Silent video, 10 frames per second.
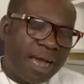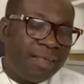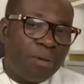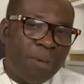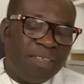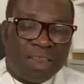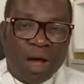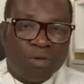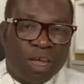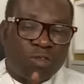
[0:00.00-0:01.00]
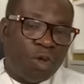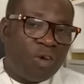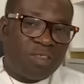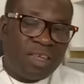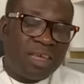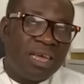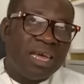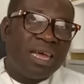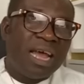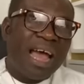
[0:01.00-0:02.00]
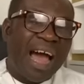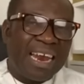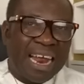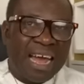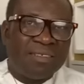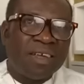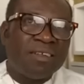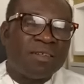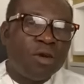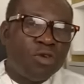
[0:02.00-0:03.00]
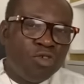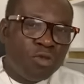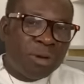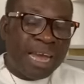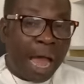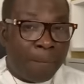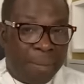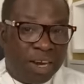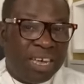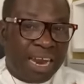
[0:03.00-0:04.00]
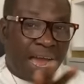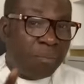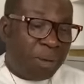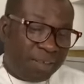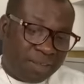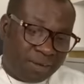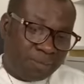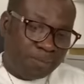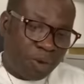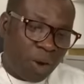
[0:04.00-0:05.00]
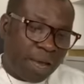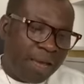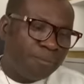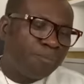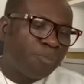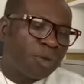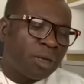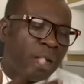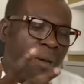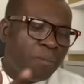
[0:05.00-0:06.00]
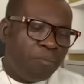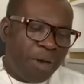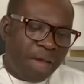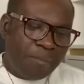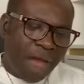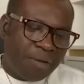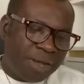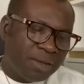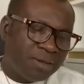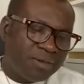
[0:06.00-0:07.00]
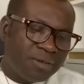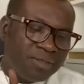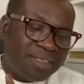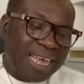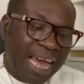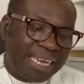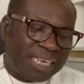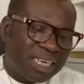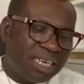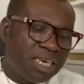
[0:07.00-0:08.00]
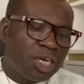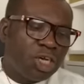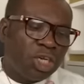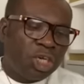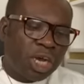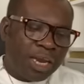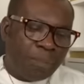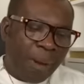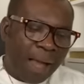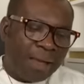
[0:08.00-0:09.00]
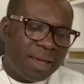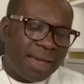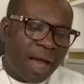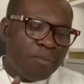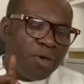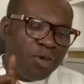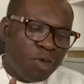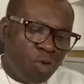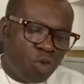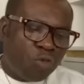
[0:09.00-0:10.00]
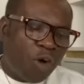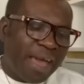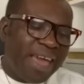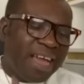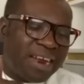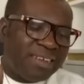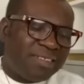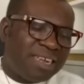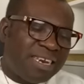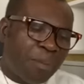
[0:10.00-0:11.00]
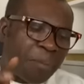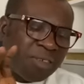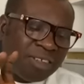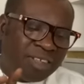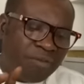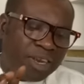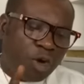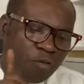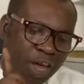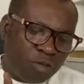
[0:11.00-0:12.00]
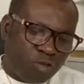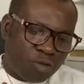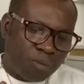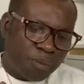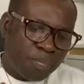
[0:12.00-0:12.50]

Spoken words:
It got a basil. I'm the tossy, and now said it's a numine and many you know a basil. Okay, bayberry, sage. Juniper can be used for increasing the positivity of Ketu.